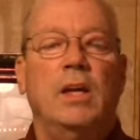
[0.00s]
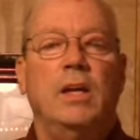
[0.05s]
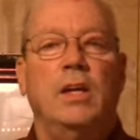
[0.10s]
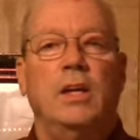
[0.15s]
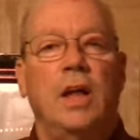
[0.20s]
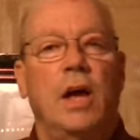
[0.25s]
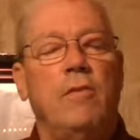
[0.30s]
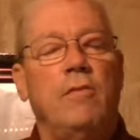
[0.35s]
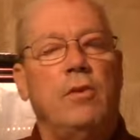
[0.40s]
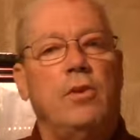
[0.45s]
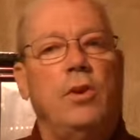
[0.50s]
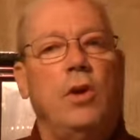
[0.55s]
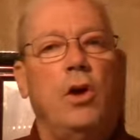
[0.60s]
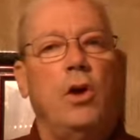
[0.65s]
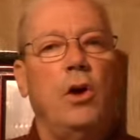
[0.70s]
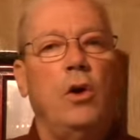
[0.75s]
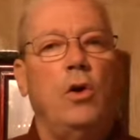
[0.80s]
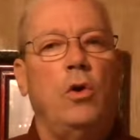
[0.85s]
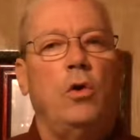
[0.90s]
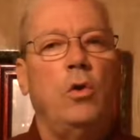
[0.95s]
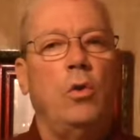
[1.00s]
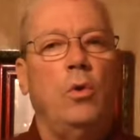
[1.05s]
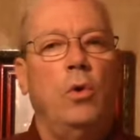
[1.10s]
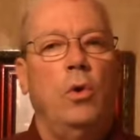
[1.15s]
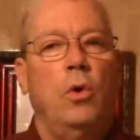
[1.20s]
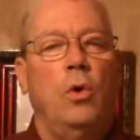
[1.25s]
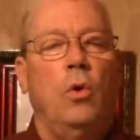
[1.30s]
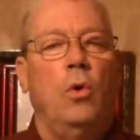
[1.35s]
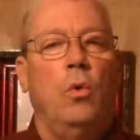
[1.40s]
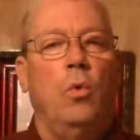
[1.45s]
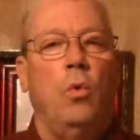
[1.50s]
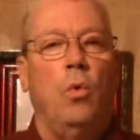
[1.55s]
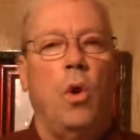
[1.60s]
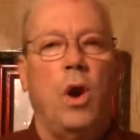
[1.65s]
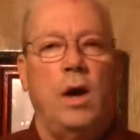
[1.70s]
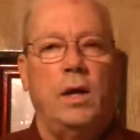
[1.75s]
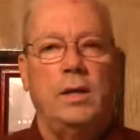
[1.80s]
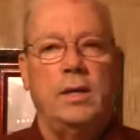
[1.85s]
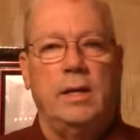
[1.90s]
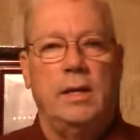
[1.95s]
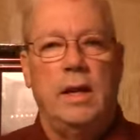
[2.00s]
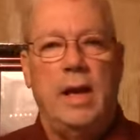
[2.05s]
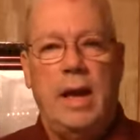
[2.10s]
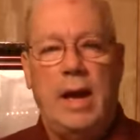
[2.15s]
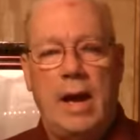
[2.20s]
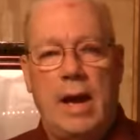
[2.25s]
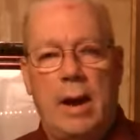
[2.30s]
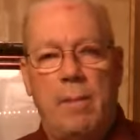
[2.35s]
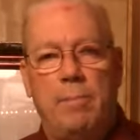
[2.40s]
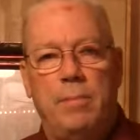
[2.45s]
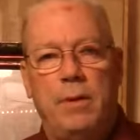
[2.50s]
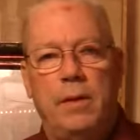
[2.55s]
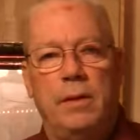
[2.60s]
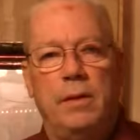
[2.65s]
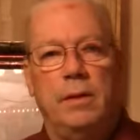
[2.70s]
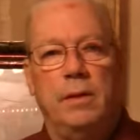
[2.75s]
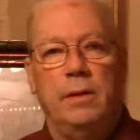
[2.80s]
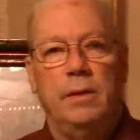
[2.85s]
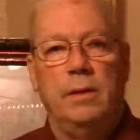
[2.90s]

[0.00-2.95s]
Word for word: You never know what could happen